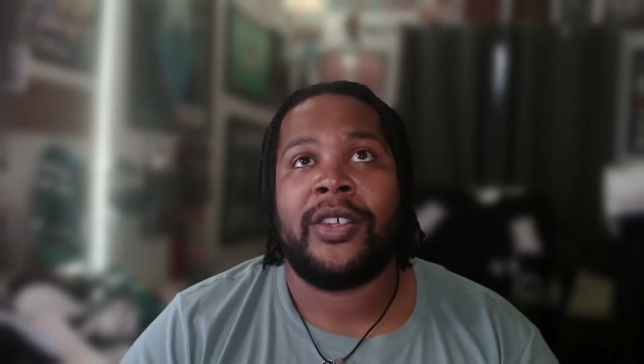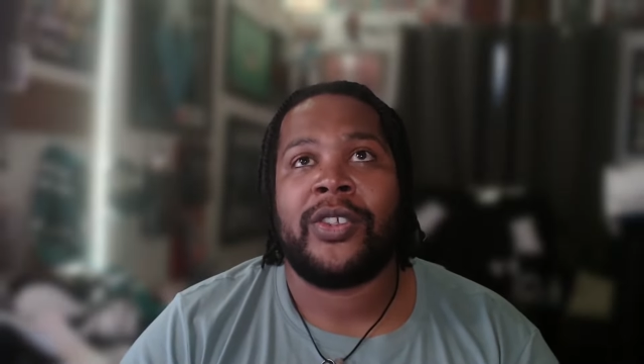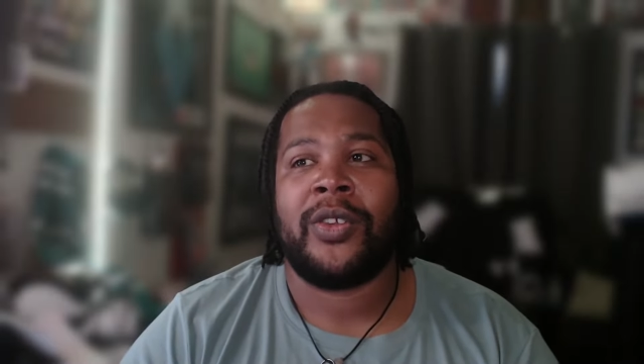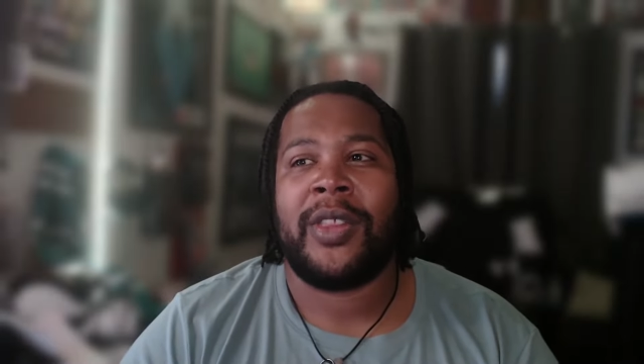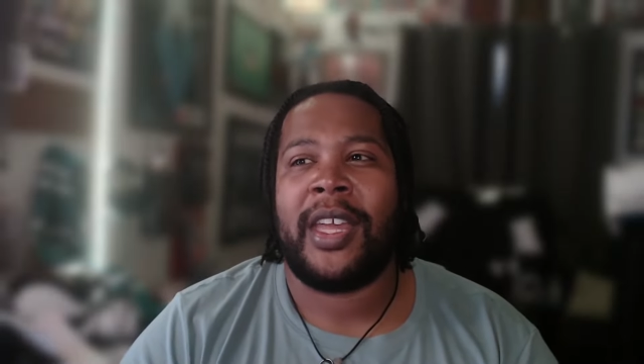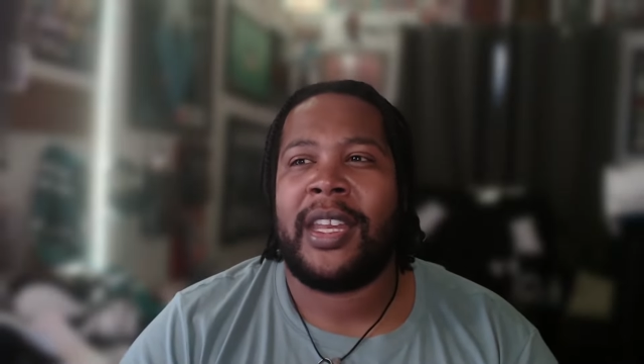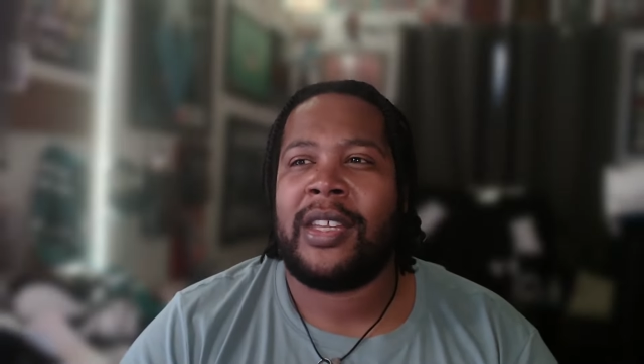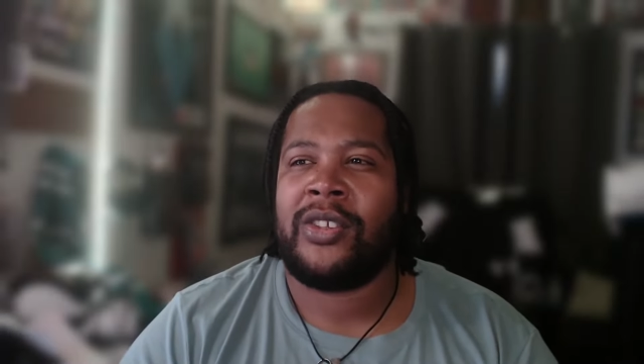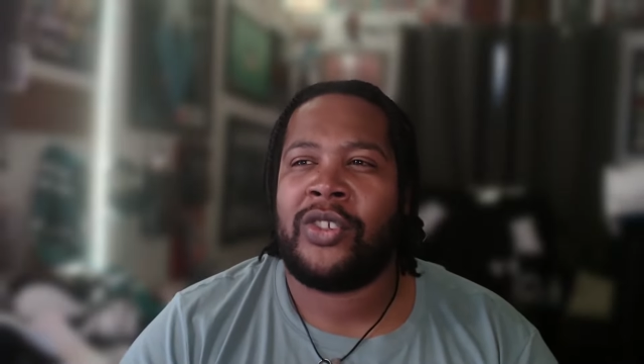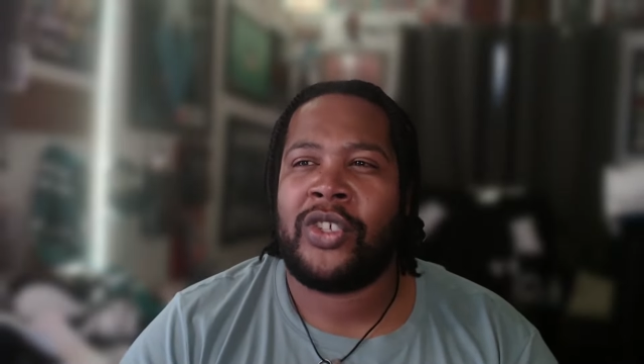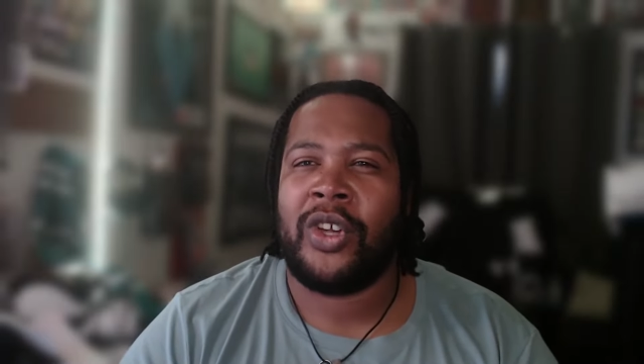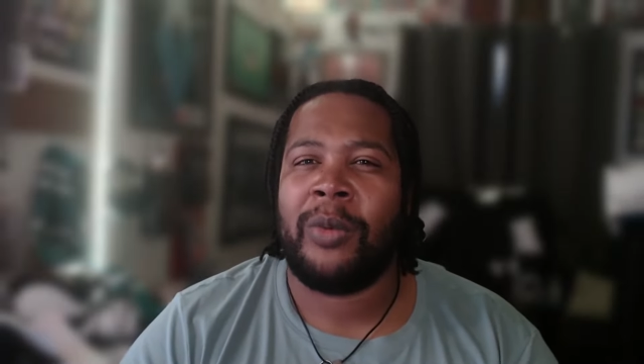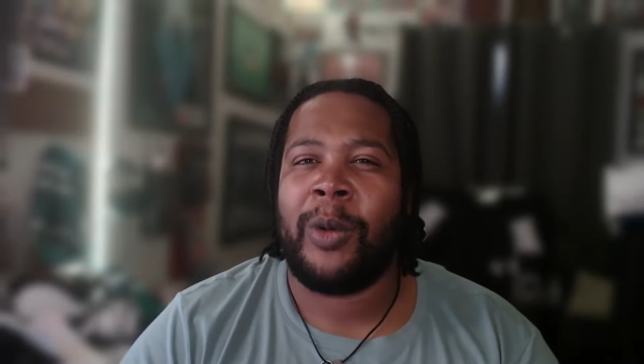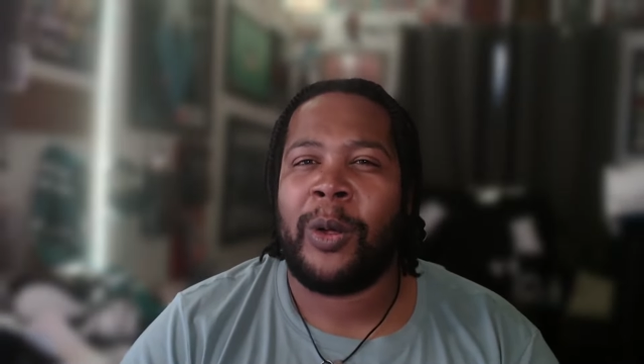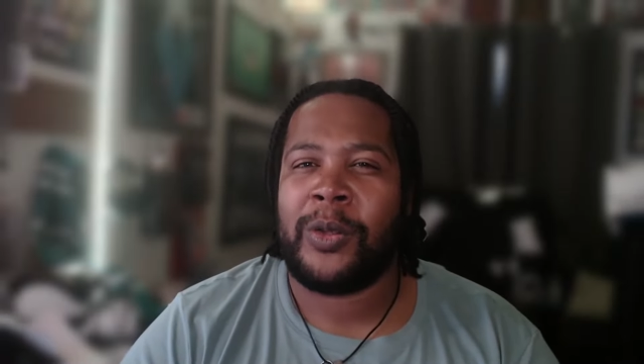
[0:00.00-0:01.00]
So they didn't
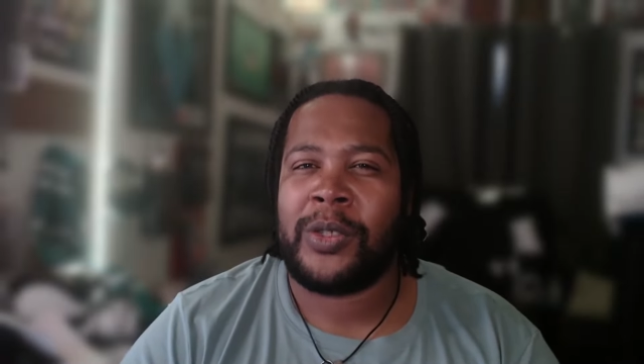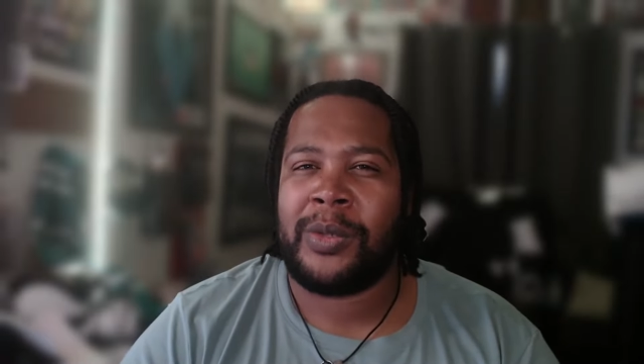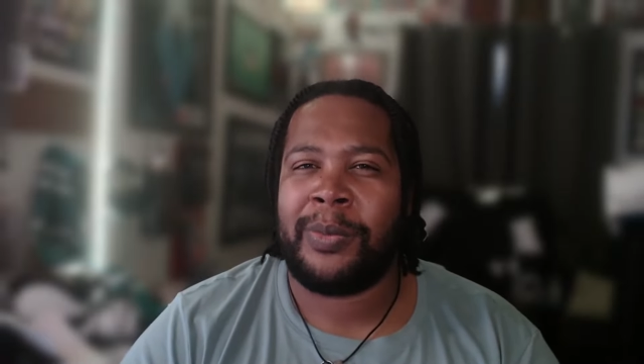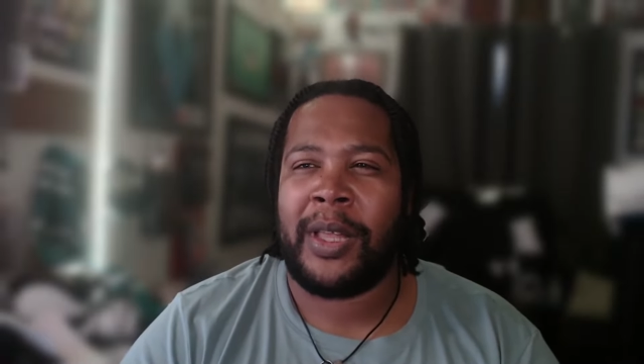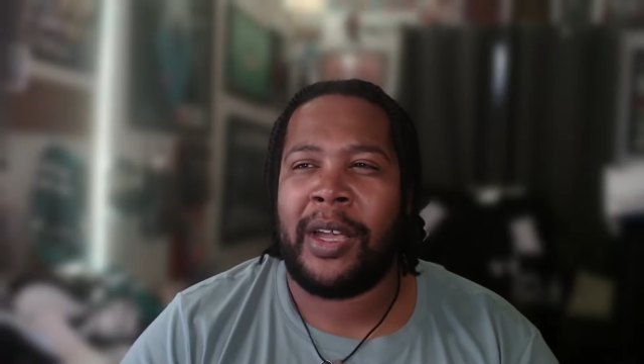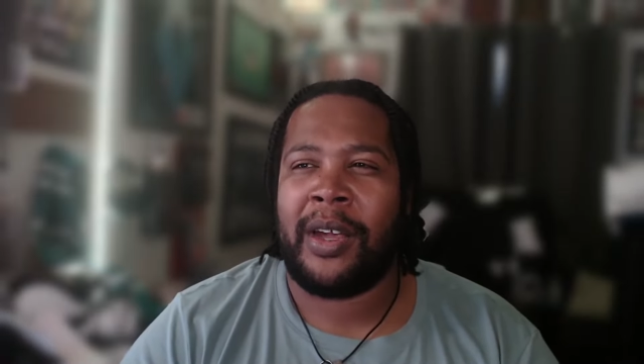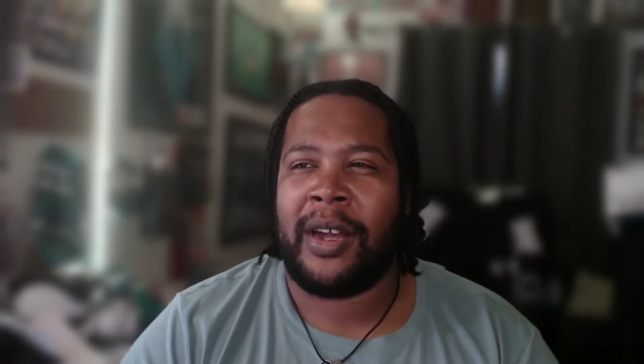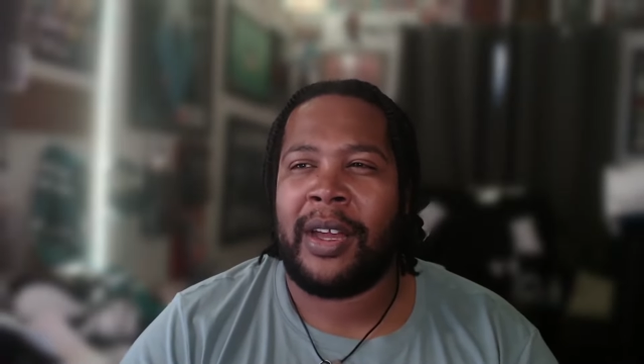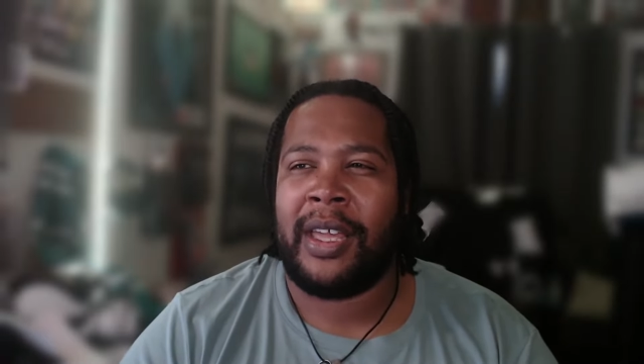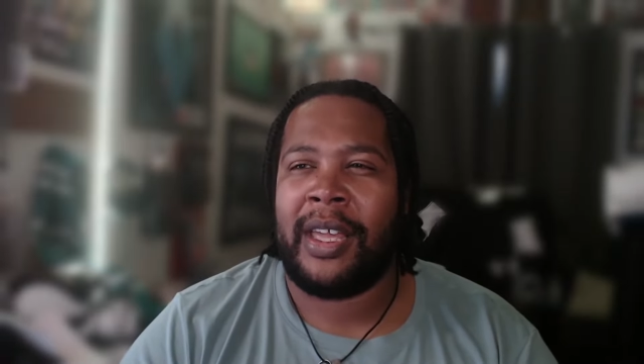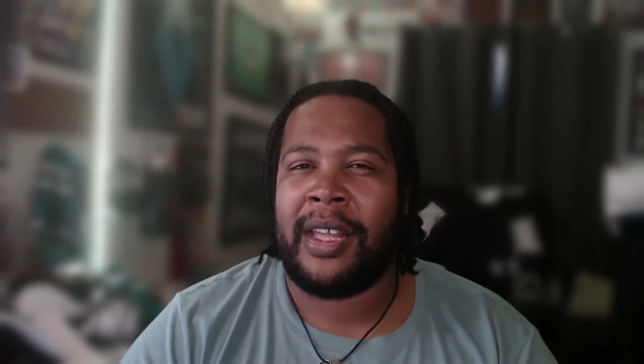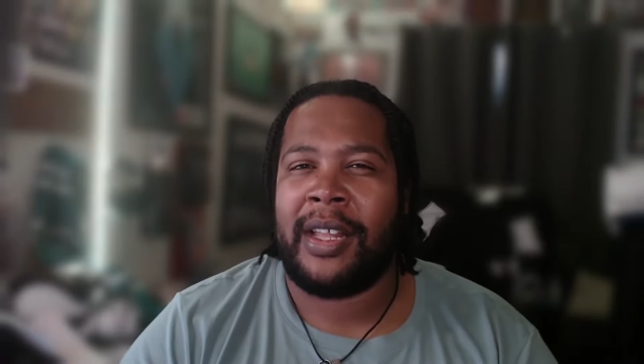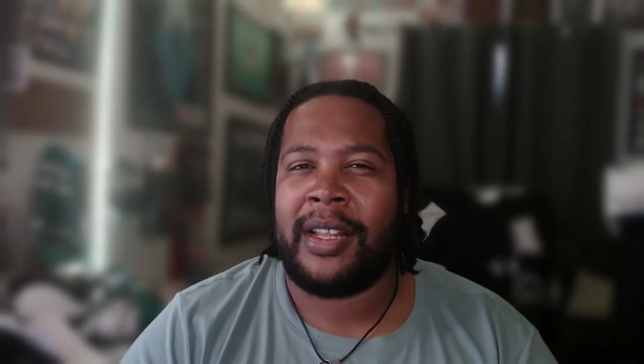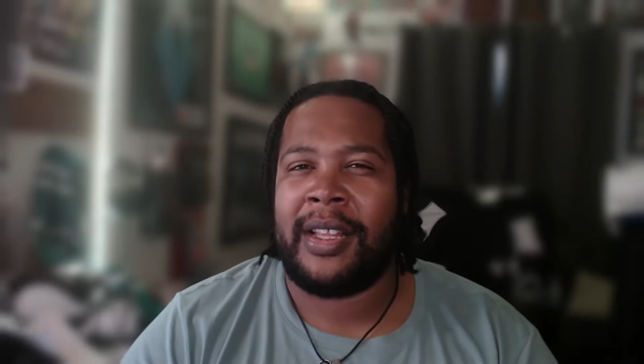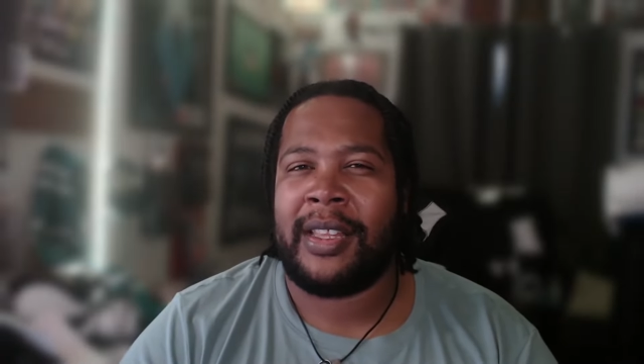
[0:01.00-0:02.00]
show
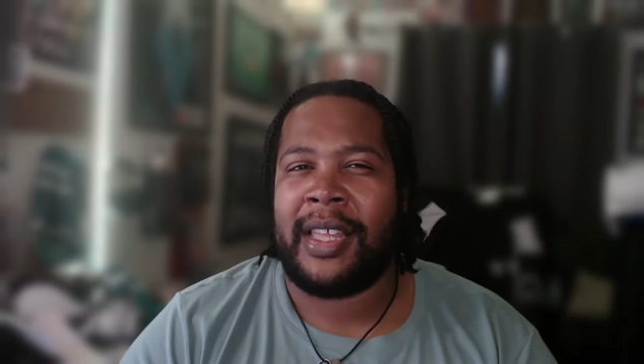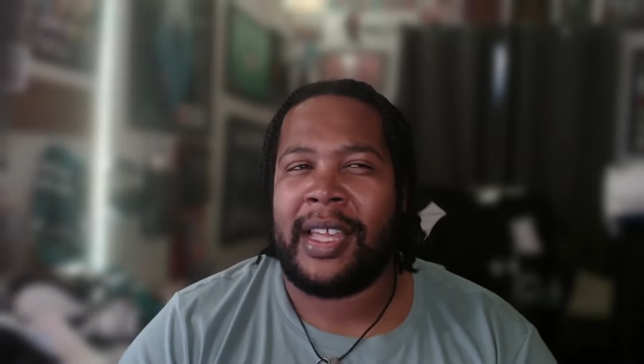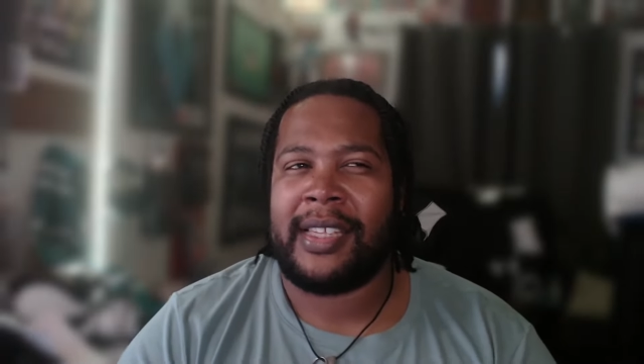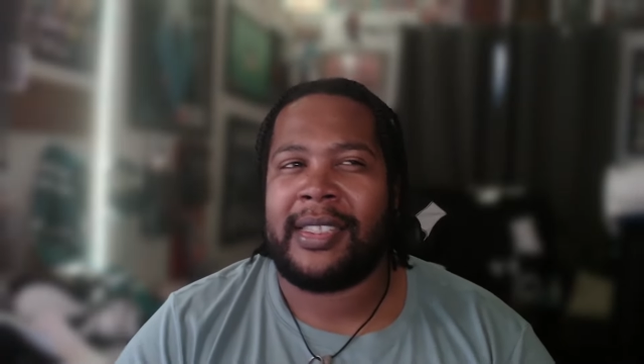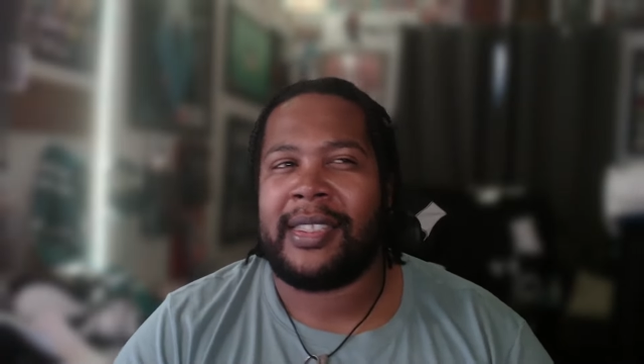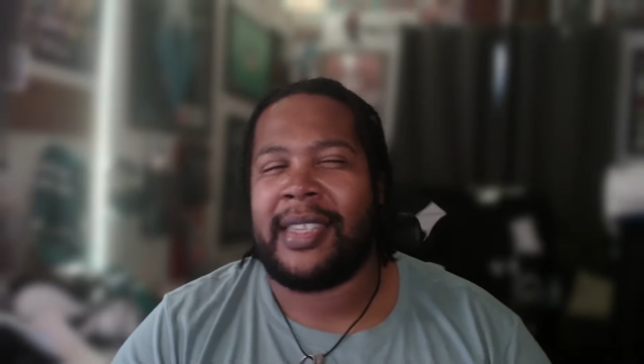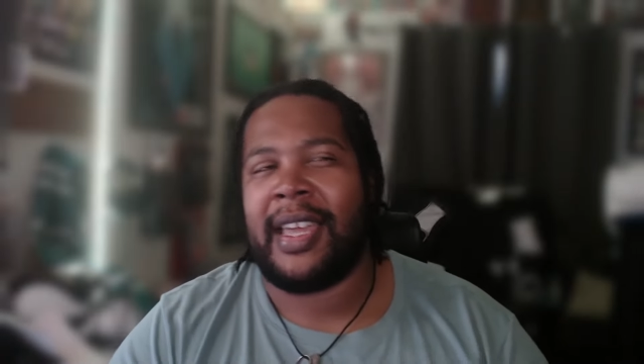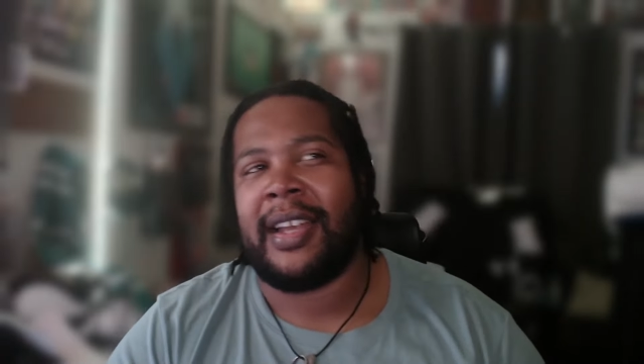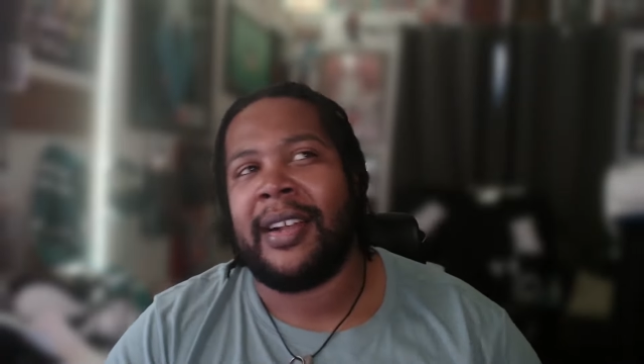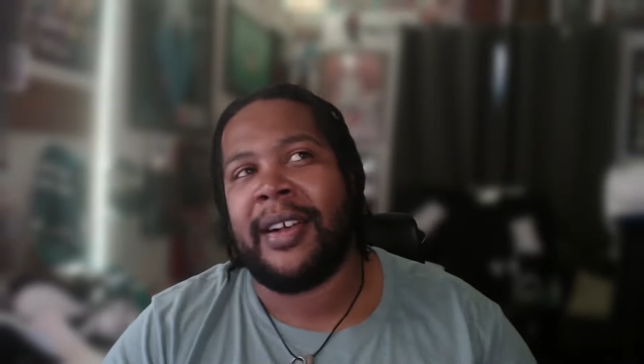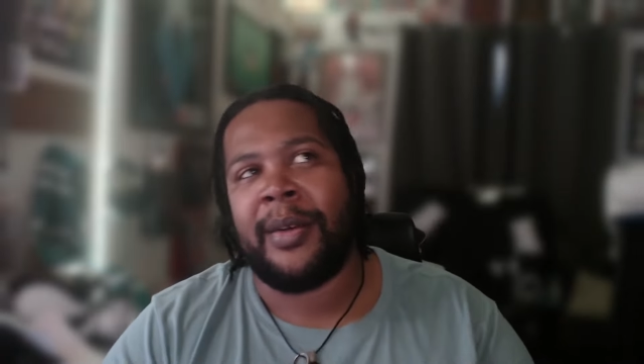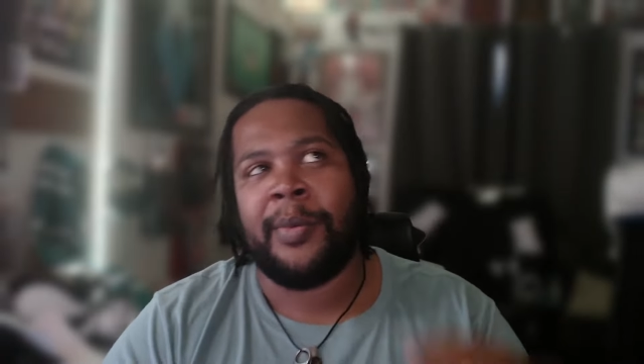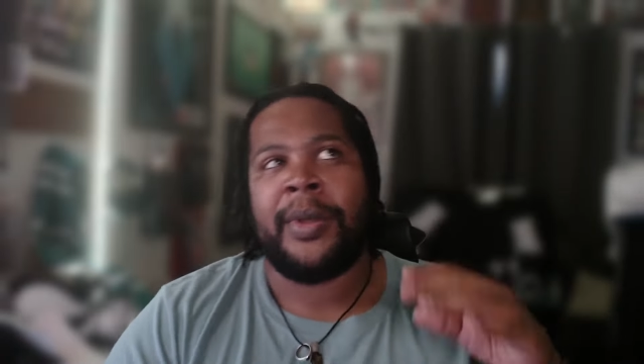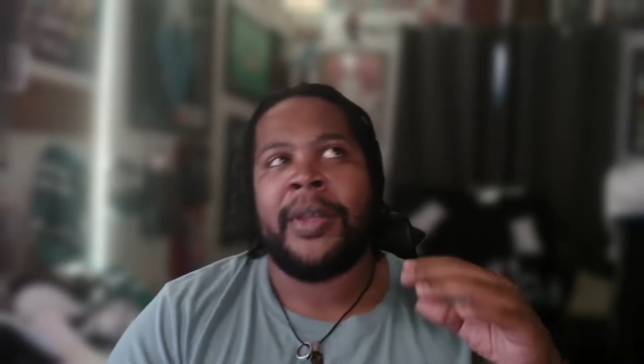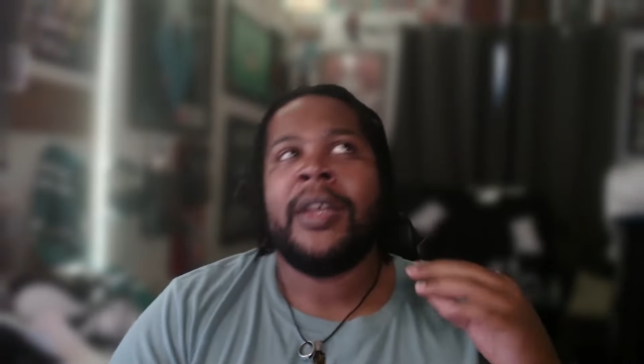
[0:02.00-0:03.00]
multiplayer. They set
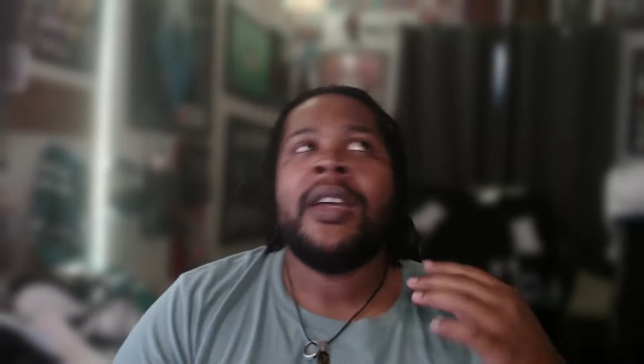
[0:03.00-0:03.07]
up.